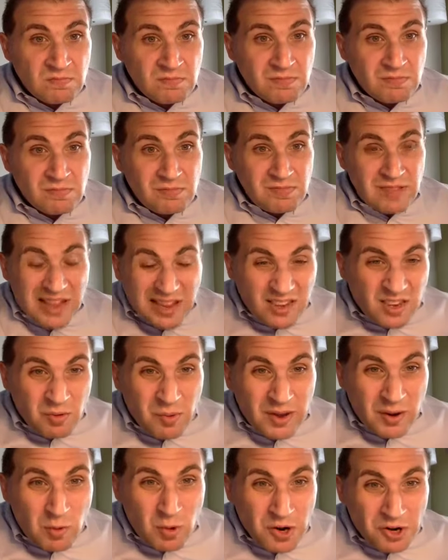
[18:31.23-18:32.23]
That's the way
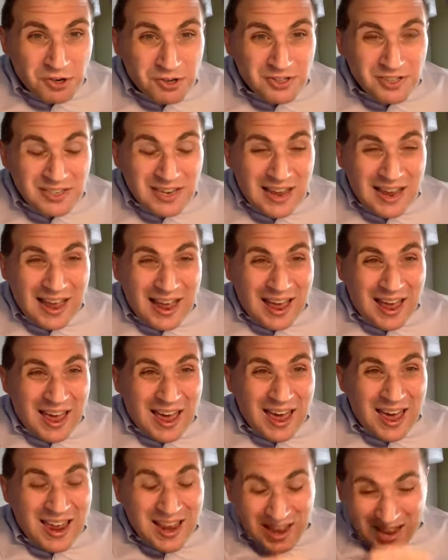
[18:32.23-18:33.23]
it works.
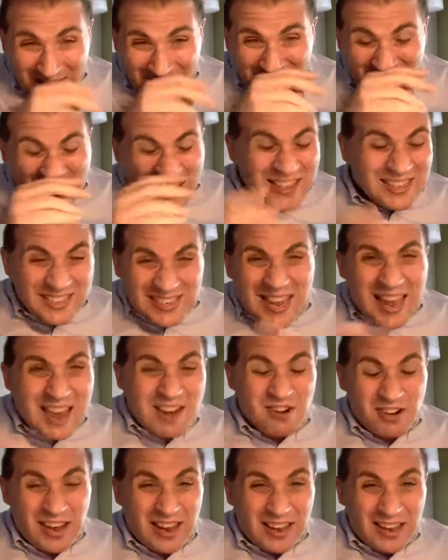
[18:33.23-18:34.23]
And that
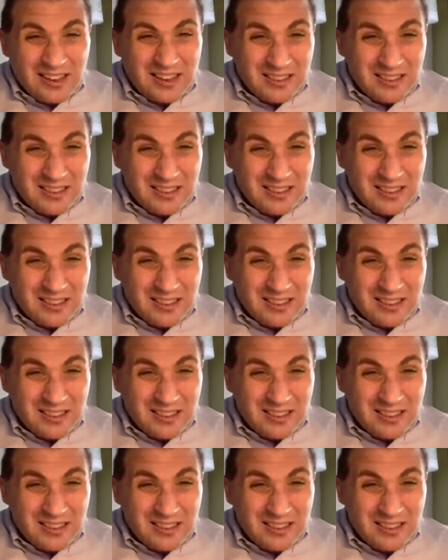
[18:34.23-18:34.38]
Saturday,